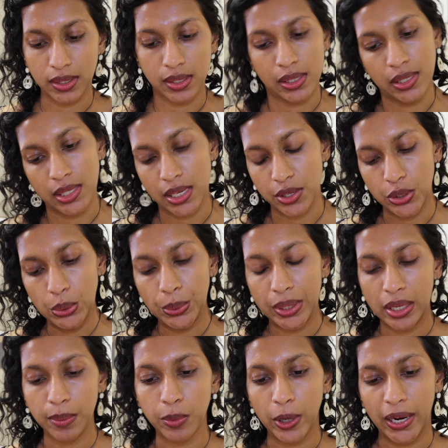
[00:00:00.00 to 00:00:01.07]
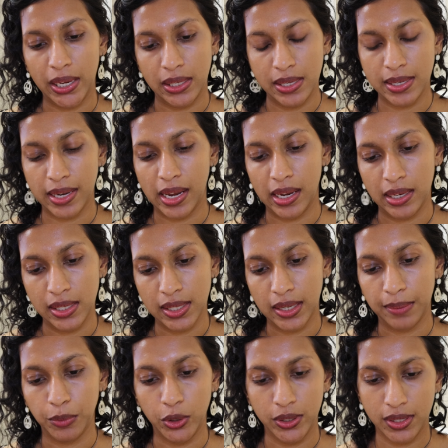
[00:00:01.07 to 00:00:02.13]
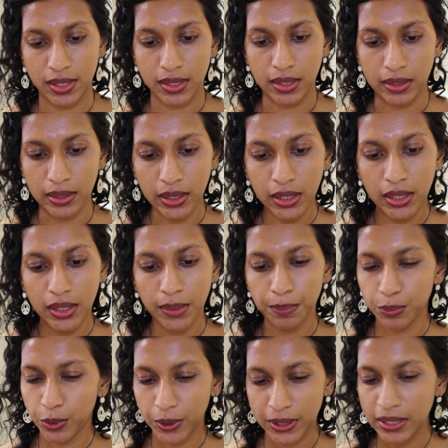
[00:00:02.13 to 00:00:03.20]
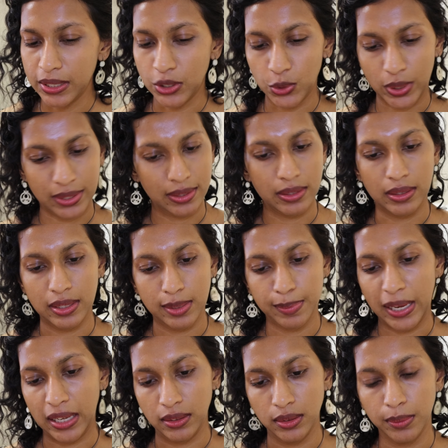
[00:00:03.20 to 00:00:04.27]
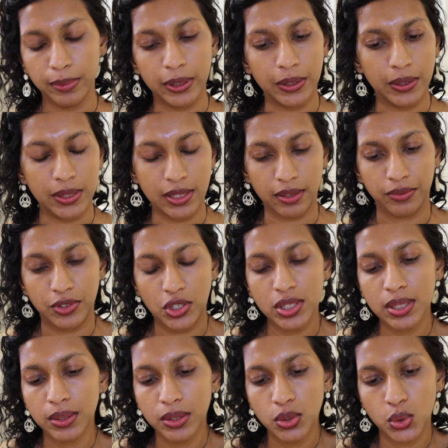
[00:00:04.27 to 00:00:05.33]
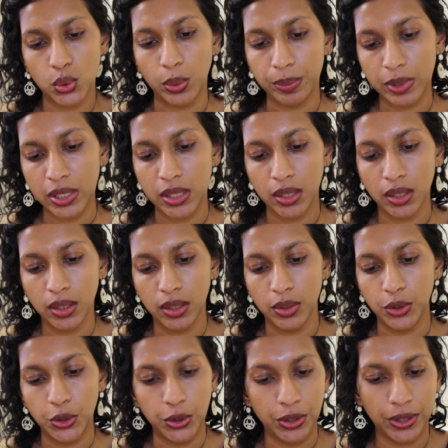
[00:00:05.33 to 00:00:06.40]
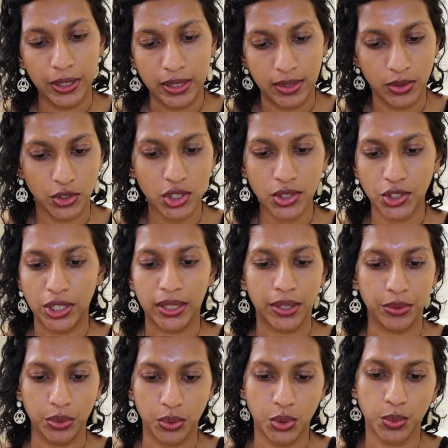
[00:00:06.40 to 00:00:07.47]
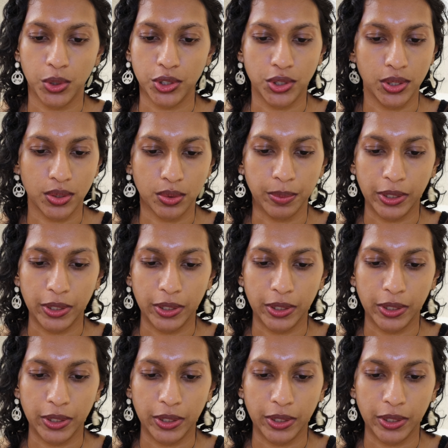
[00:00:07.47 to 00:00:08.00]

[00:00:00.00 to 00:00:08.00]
This is a UK brand, and I'm honestly pretty interested in this palette because I've just heard so many good things. Just check out those swatches. Oh